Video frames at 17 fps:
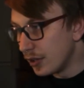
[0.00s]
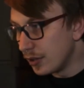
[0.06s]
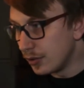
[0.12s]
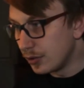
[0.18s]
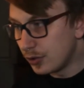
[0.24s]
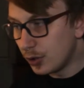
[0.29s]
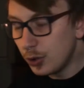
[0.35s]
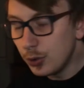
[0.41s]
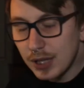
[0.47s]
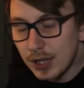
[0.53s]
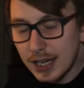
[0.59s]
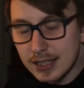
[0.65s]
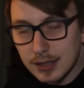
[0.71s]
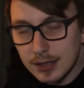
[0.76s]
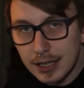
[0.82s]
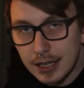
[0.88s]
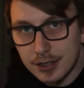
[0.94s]
2 years
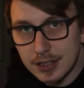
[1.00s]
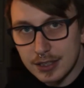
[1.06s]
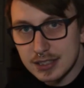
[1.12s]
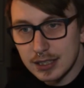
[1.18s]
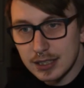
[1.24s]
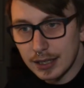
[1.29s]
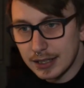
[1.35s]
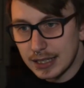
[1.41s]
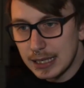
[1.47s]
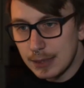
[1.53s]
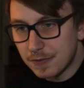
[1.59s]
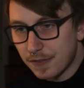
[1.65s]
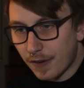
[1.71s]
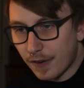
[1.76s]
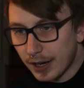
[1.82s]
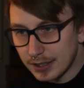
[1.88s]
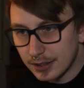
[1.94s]
later, he still had to keep
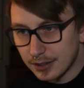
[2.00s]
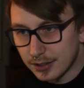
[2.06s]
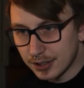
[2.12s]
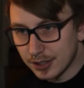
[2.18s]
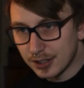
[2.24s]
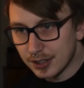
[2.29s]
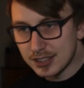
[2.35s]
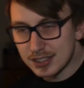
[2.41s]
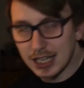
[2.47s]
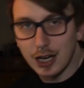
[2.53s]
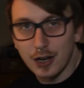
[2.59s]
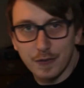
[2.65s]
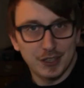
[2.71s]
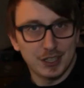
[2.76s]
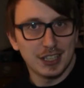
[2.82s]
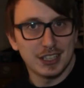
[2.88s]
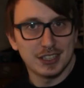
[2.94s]
fighting to
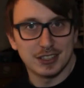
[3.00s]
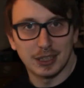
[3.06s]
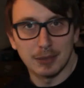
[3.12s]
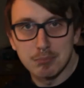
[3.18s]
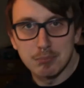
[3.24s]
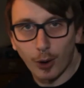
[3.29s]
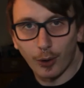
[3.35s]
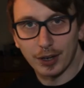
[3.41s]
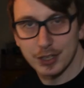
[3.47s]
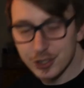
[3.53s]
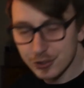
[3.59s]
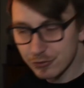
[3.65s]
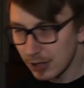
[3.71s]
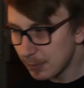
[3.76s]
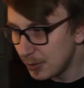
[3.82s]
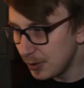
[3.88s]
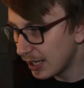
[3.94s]
salvage his demolished
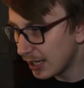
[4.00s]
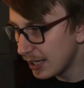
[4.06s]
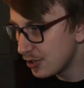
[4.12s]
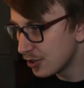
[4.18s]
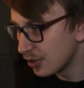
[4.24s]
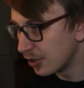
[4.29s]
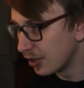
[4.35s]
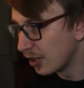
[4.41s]
reputation.